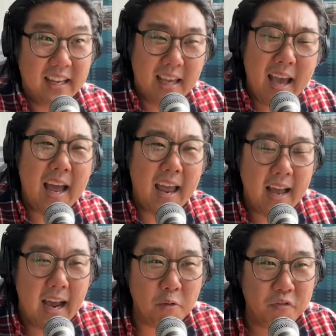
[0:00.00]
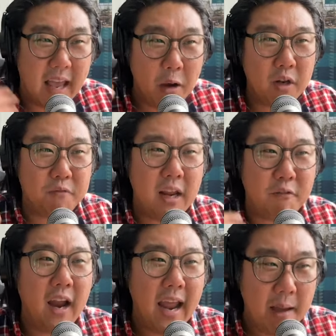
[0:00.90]
yeah, and that would have
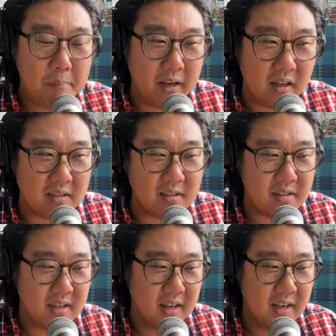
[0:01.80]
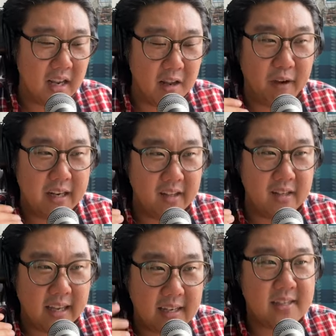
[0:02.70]
never happened if I
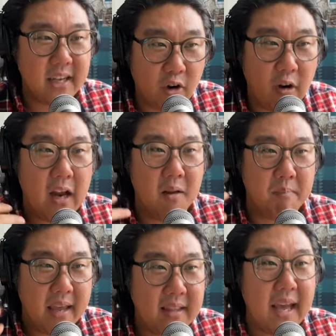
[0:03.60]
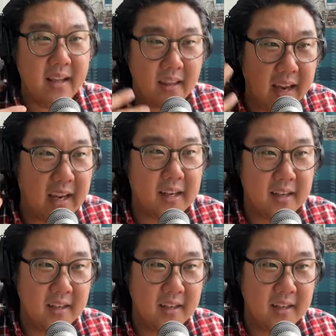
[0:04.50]
didn't like stick around and make that like